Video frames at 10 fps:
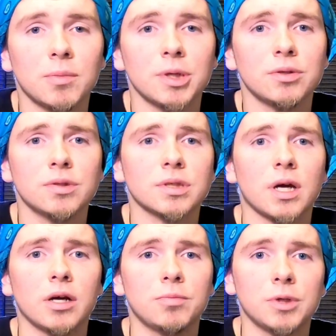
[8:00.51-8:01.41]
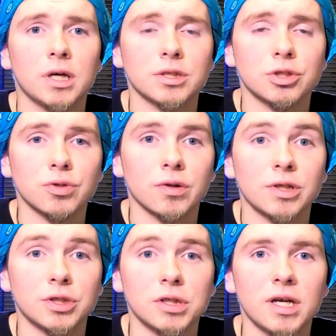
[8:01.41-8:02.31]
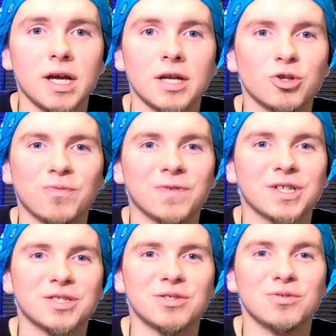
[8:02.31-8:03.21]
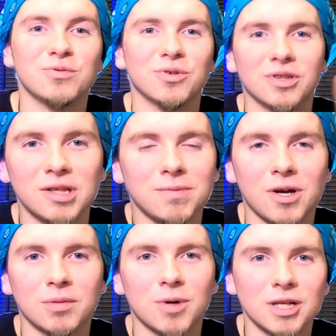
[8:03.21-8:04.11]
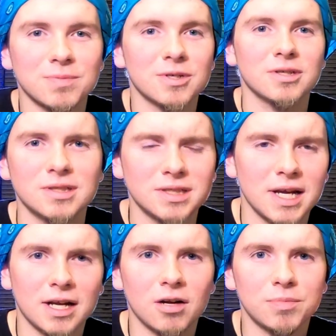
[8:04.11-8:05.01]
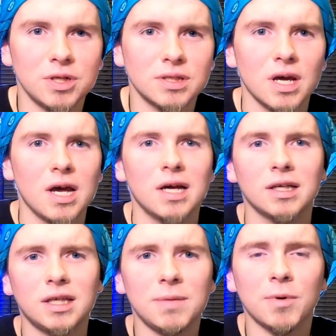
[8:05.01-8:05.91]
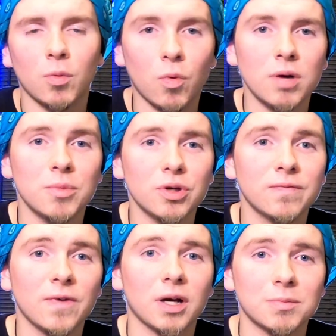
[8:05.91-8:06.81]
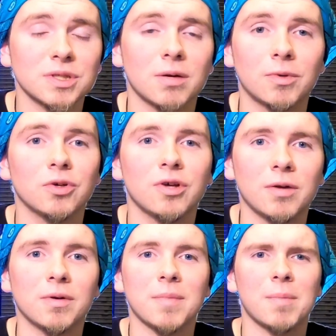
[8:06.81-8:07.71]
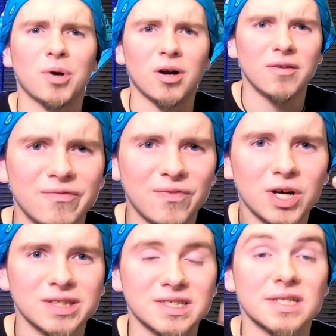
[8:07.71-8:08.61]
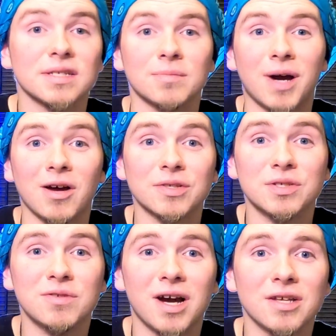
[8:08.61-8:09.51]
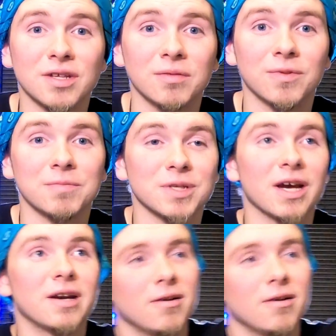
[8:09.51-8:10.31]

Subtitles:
my dudes, I hope you guys enjoy the rest of your day, and don't forget to live long and prosper, take care and peace, keep it 1,000,000% real, and remember, fuck the system. I'll see you guys on the flip side.